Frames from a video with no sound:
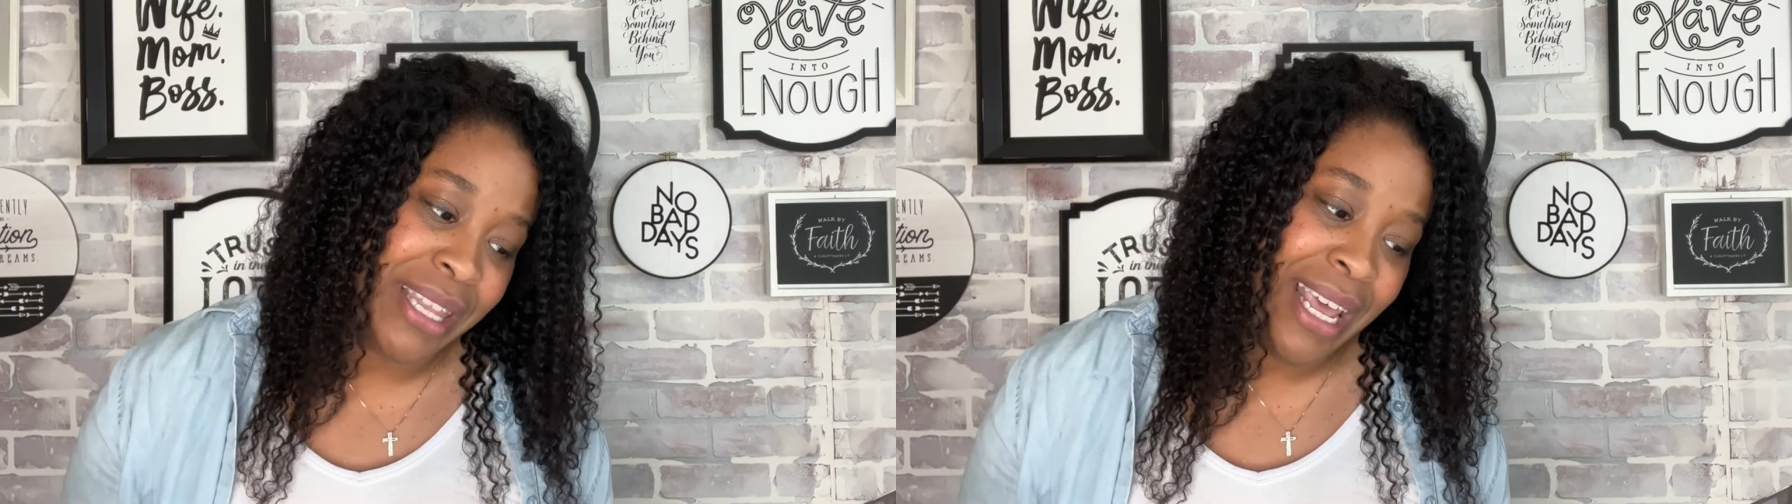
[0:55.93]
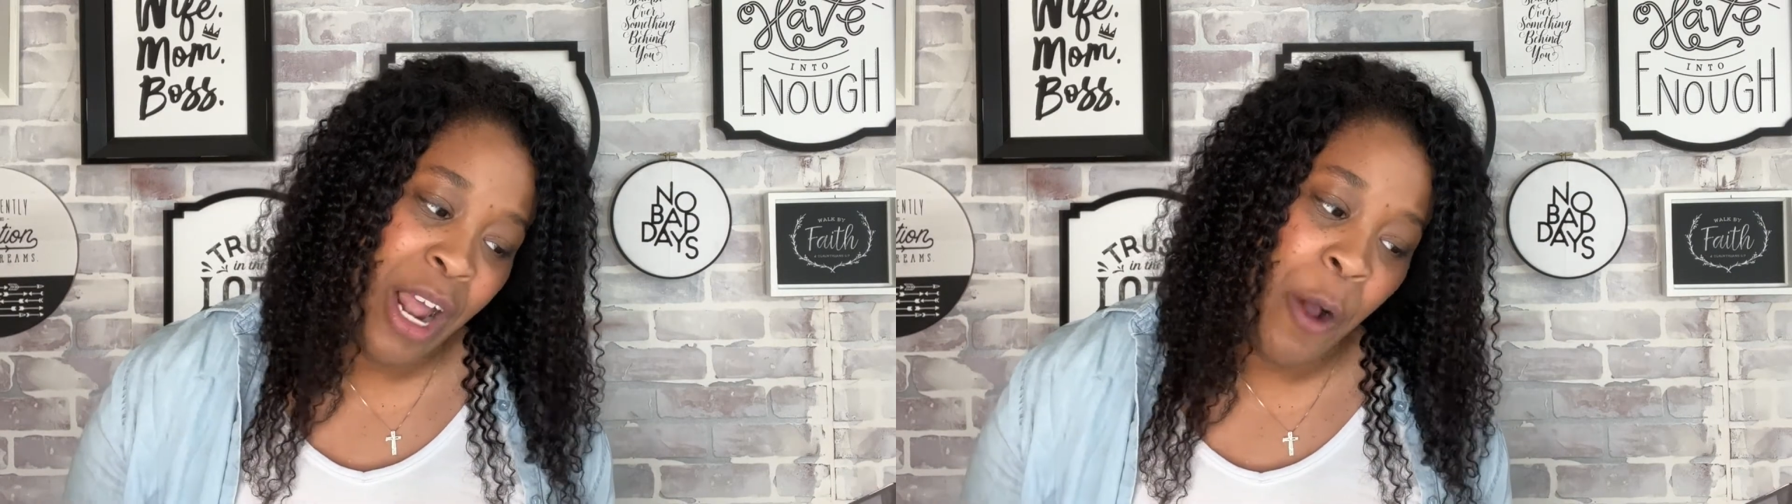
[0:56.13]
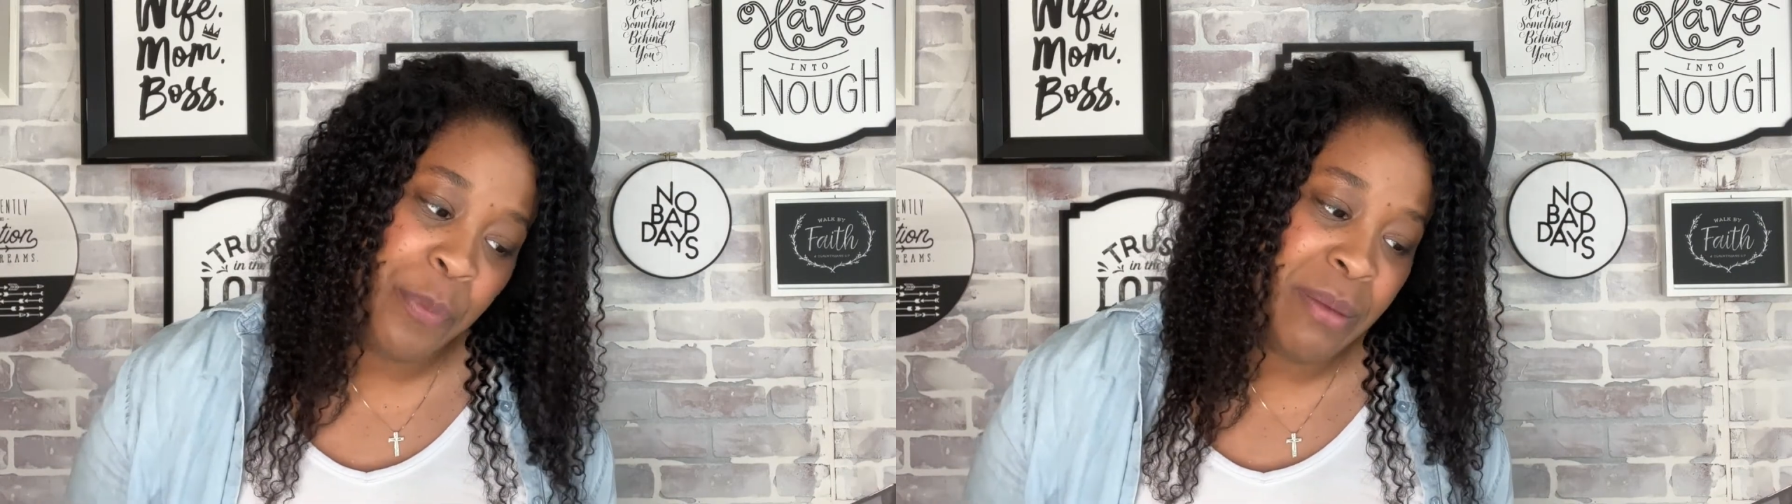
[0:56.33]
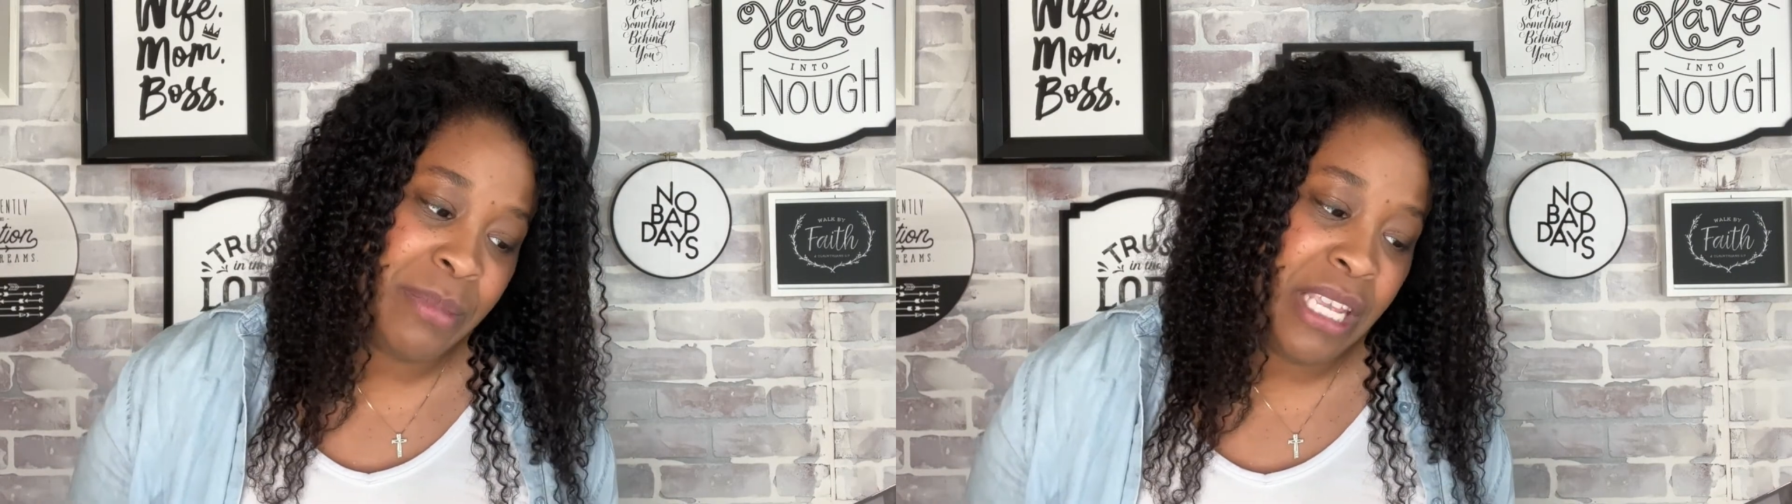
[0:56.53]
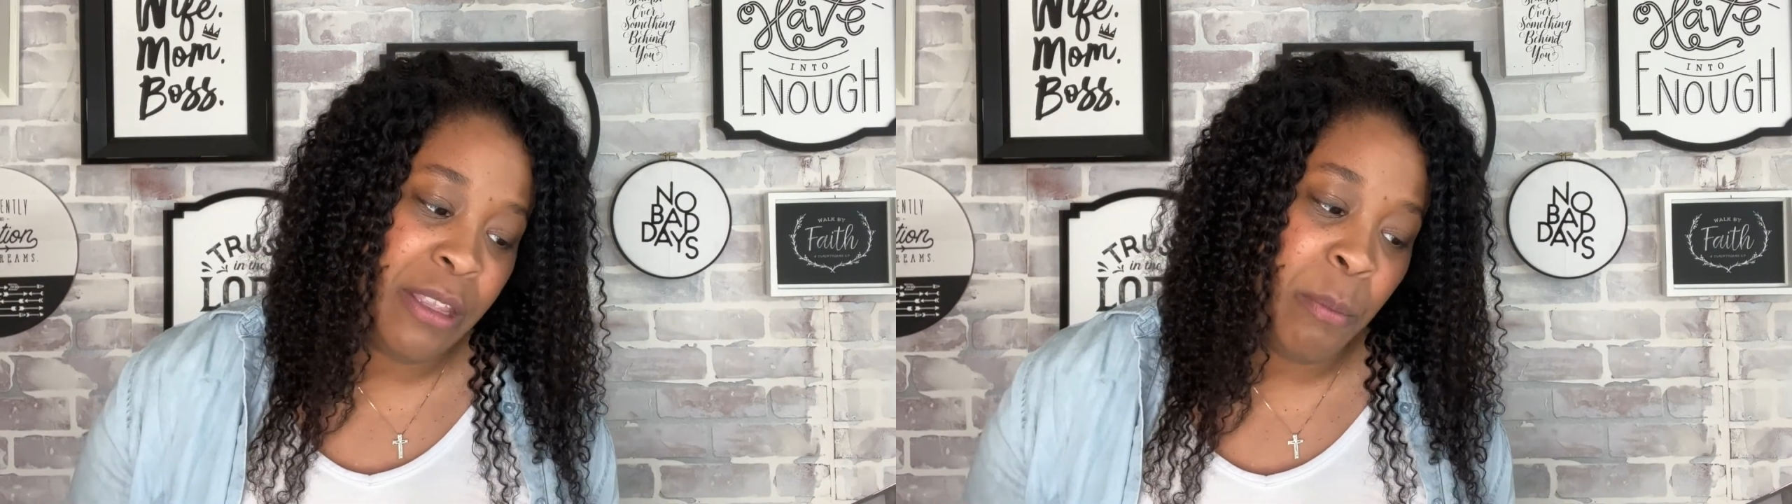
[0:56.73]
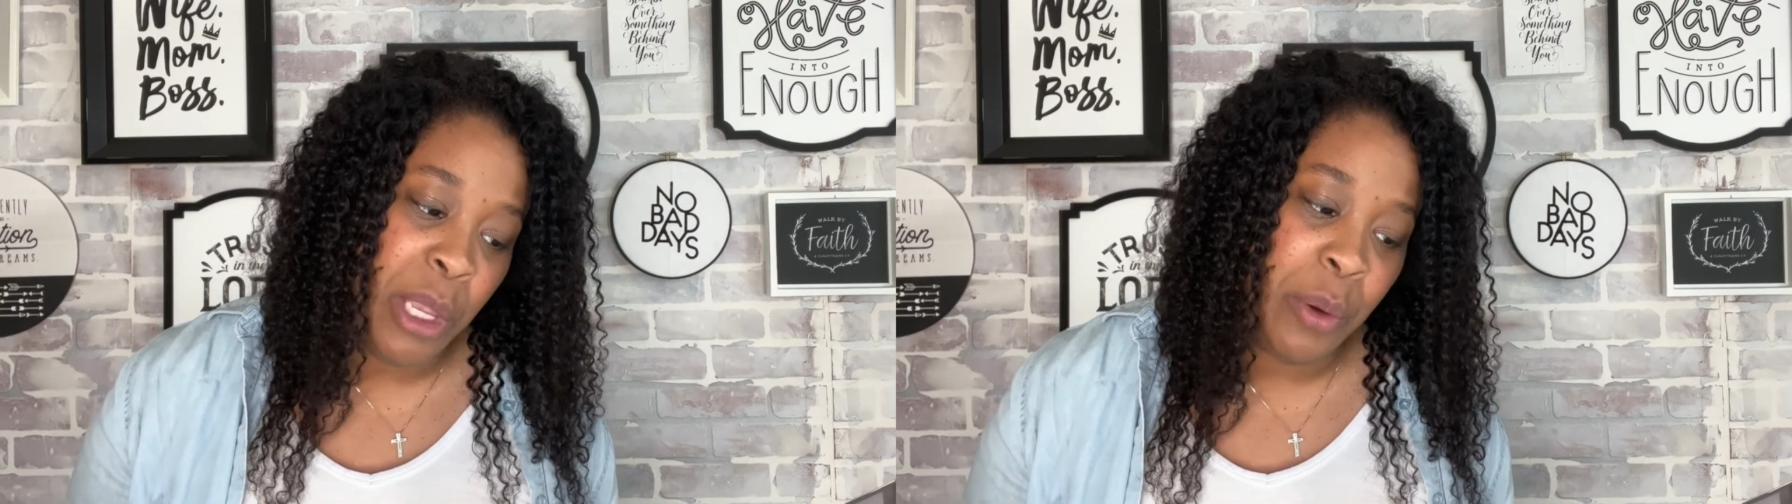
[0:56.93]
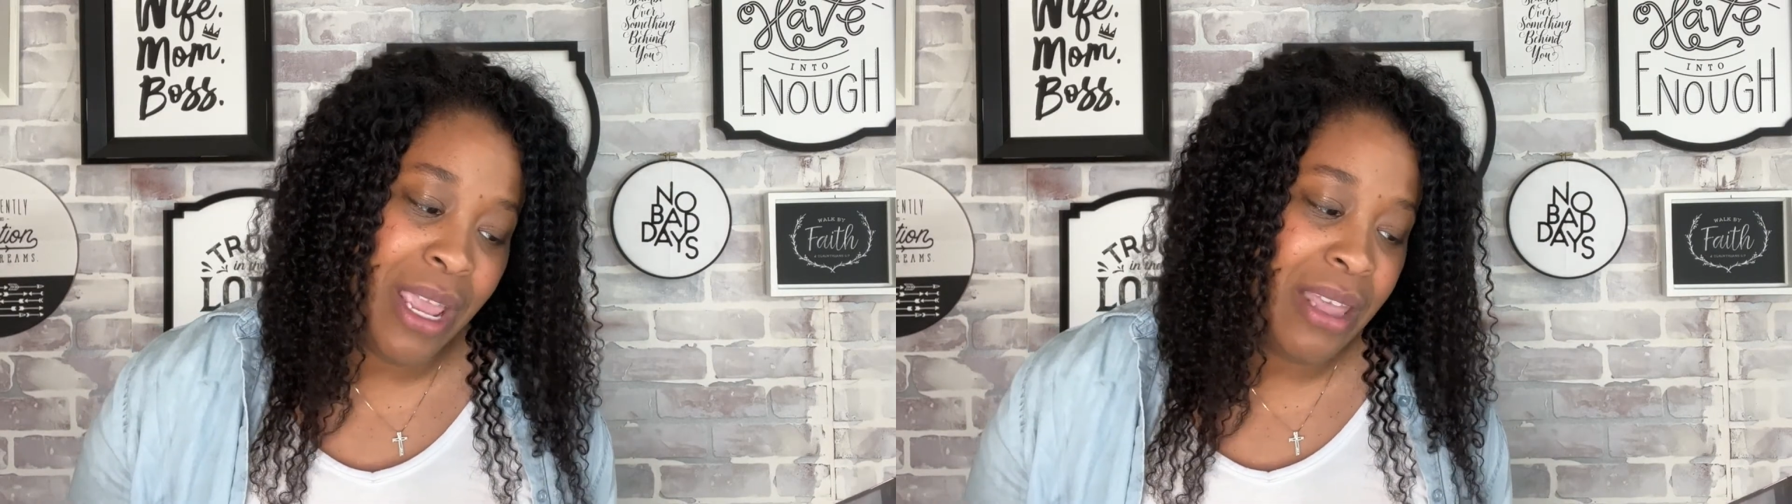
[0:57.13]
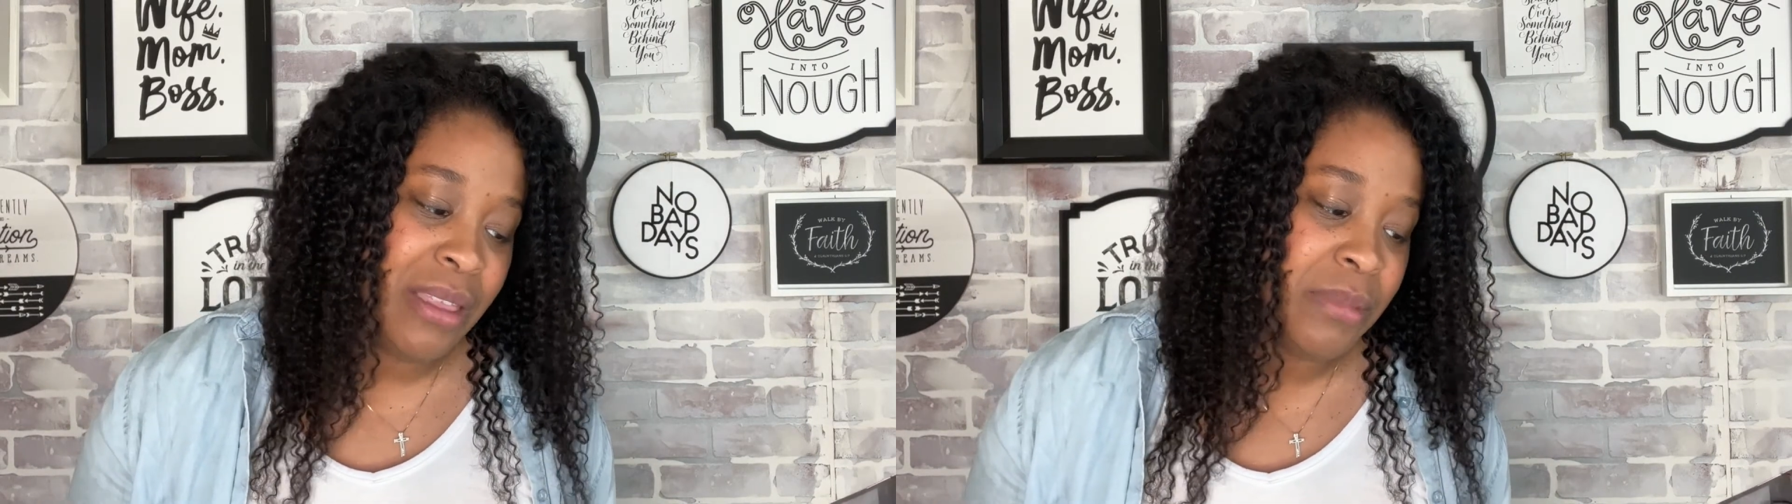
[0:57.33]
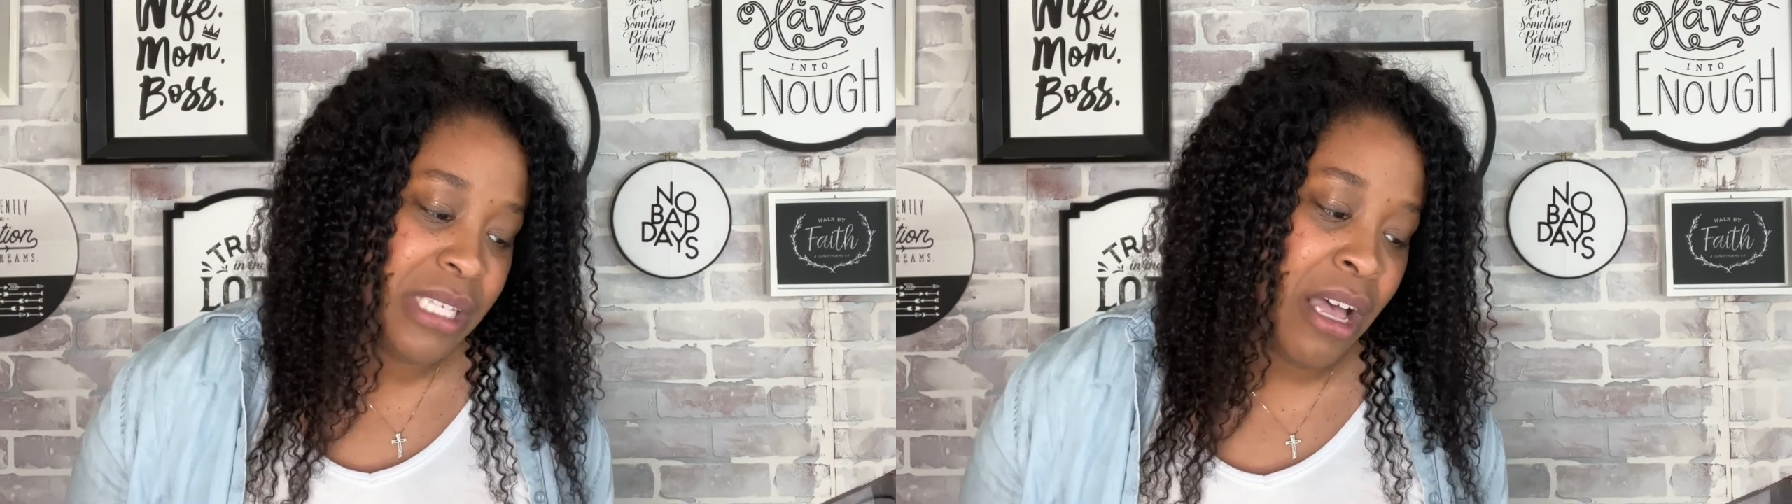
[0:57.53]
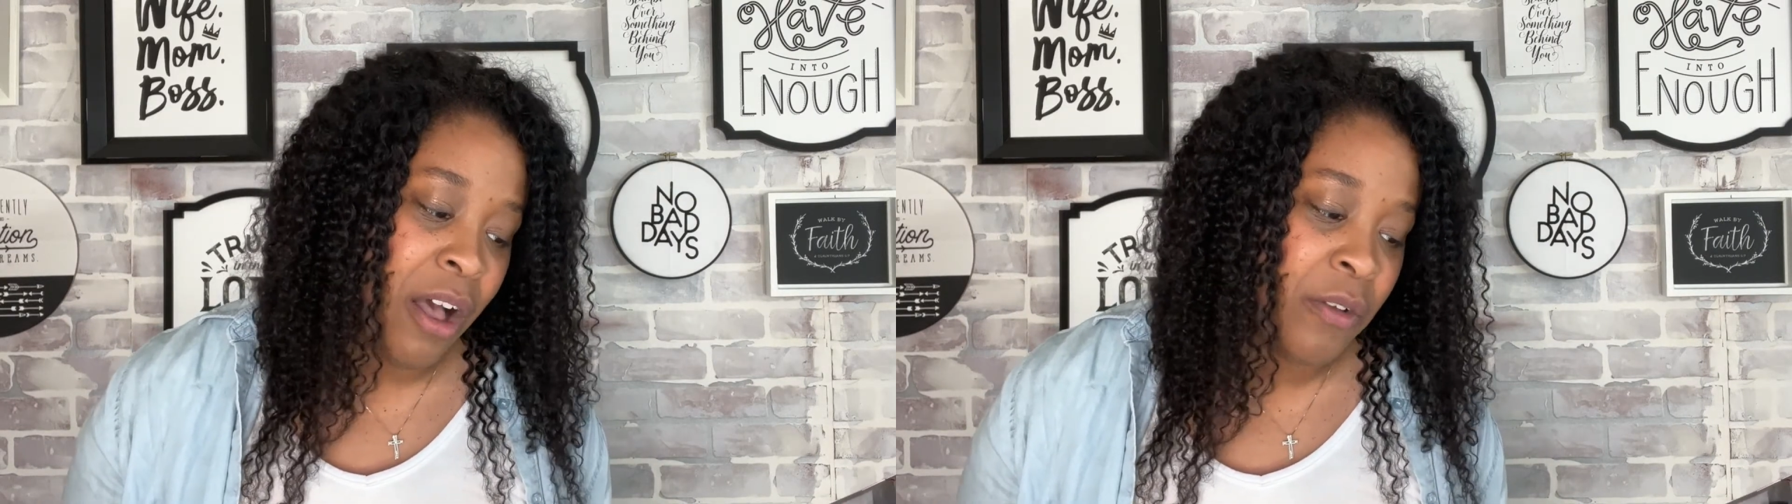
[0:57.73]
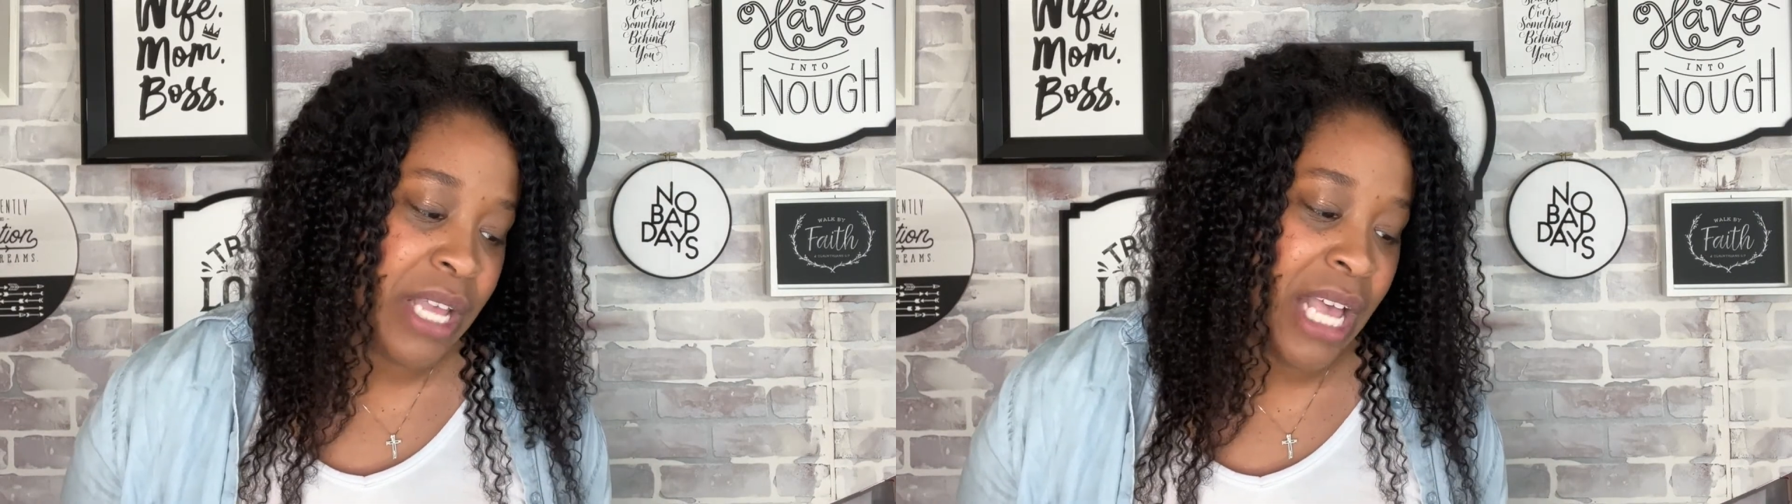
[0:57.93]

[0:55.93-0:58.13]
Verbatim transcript: that help them see the beauty in themselves